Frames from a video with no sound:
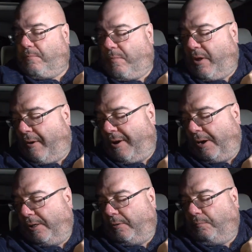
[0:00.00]

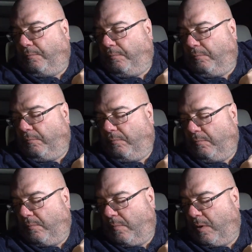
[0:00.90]

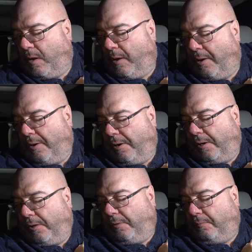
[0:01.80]

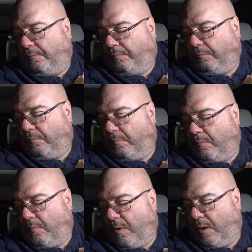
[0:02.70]

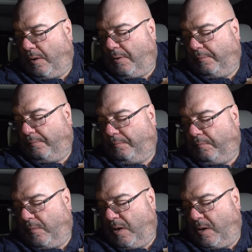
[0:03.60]

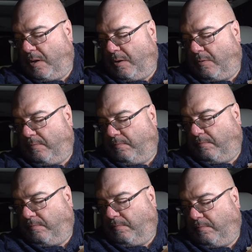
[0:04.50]

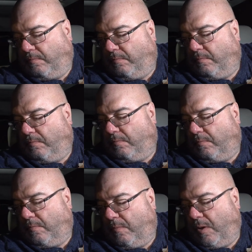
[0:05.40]

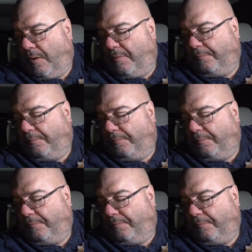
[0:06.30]
(silence)